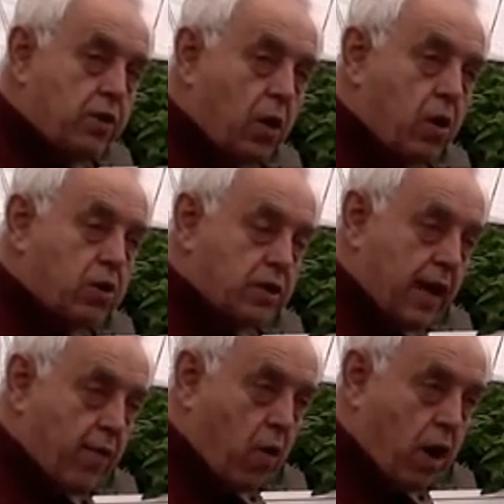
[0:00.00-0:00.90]
hole, just
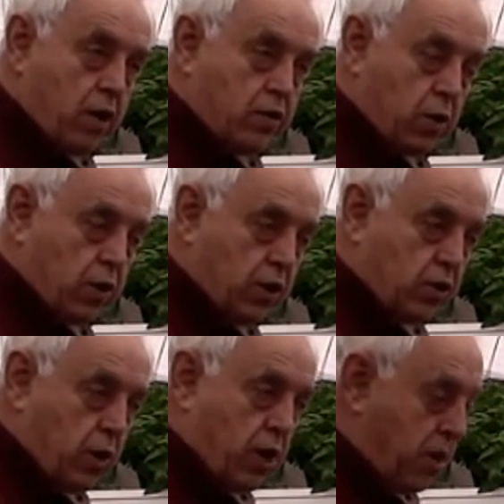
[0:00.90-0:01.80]
have good
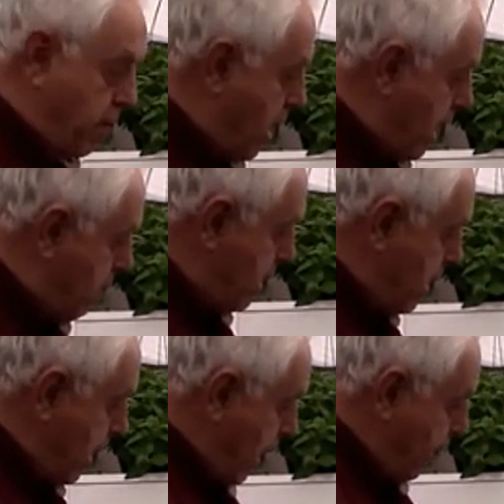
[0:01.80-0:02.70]
soil to the bottom.
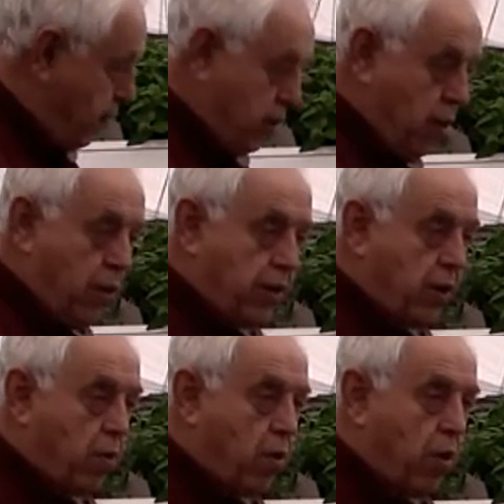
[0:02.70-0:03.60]
If you do, and
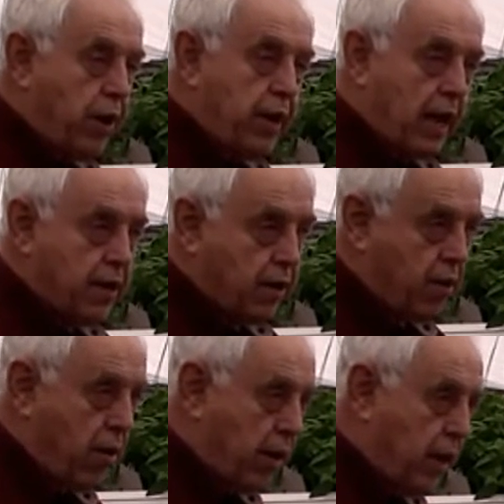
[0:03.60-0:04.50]
you're worried, like you're
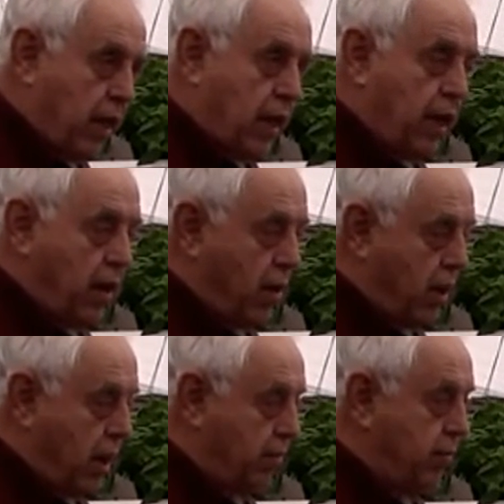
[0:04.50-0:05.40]
growing a lily
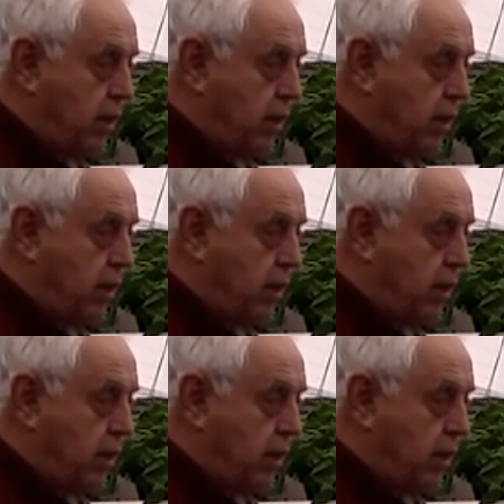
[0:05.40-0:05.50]
or